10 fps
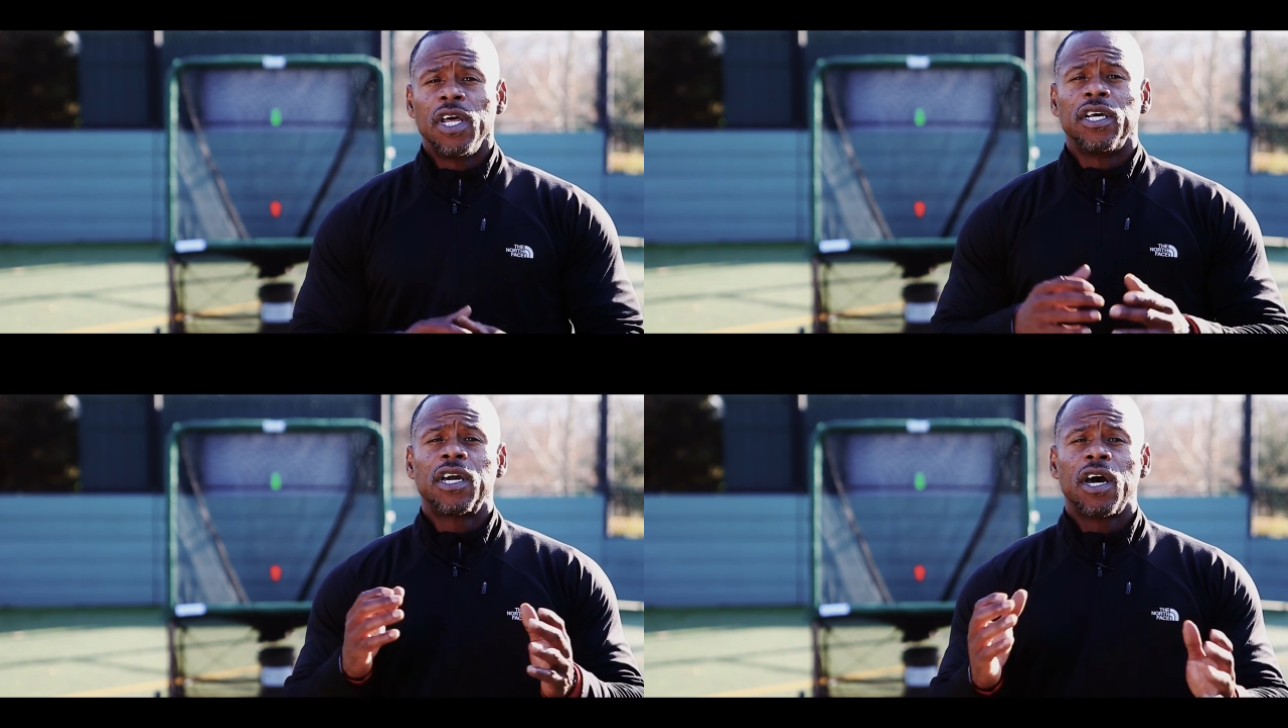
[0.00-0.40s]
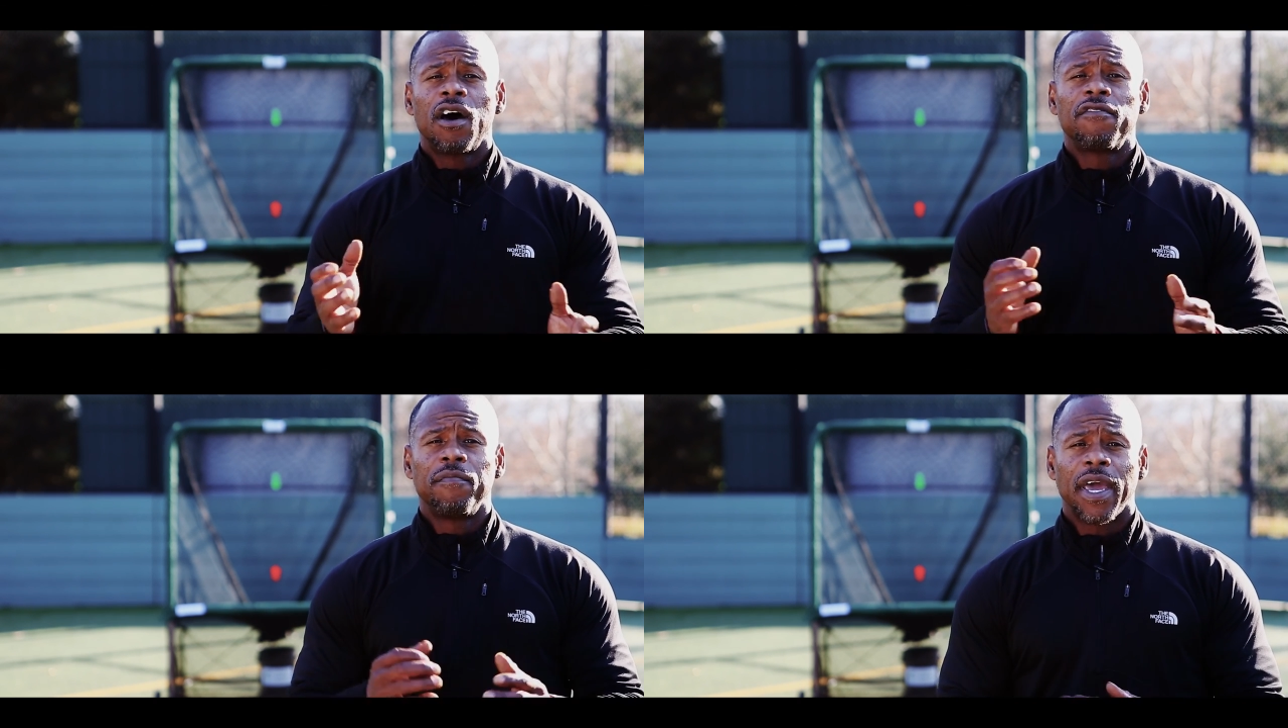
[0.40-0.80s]
The
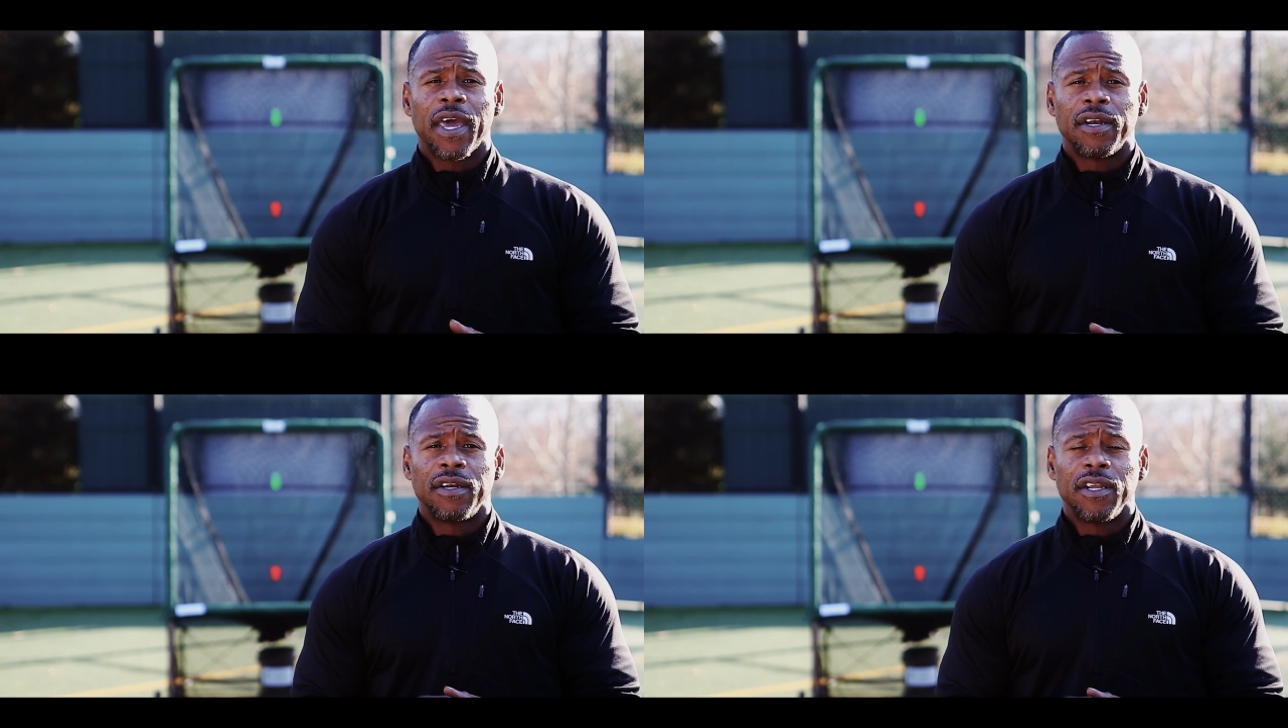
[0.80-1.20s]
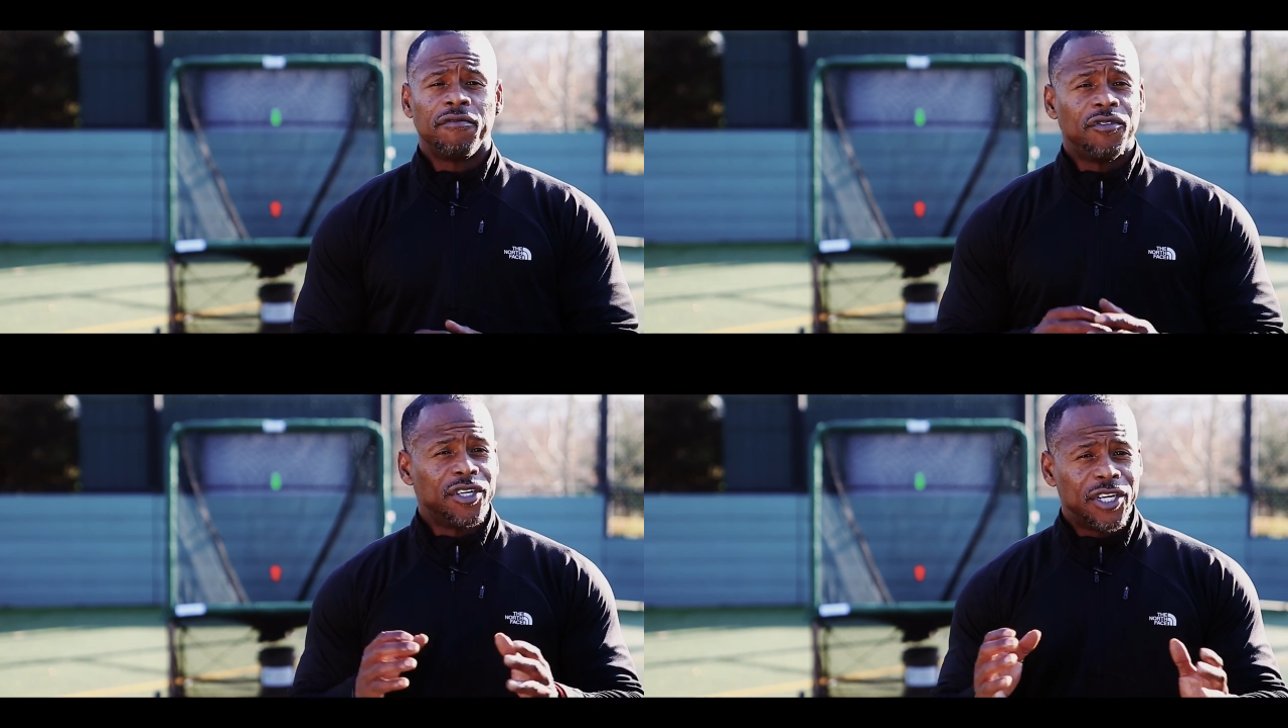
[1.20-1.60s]
cutoff man,
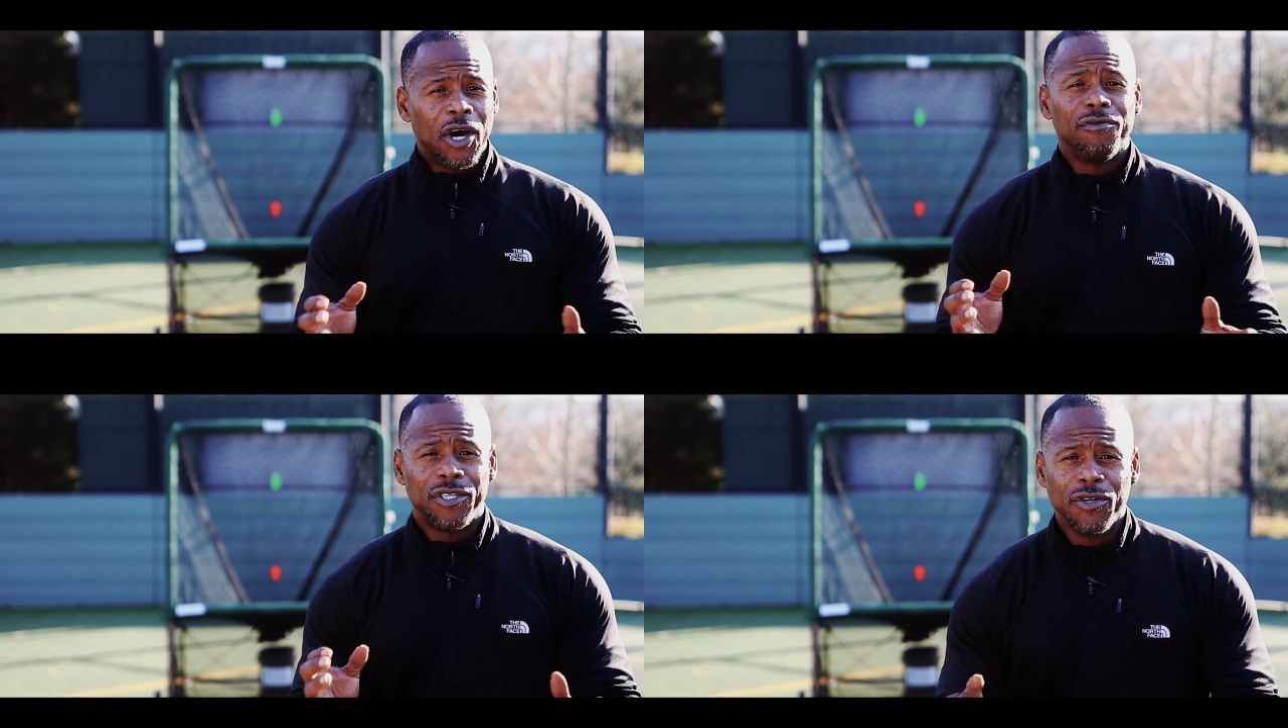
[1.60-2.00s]
if you don't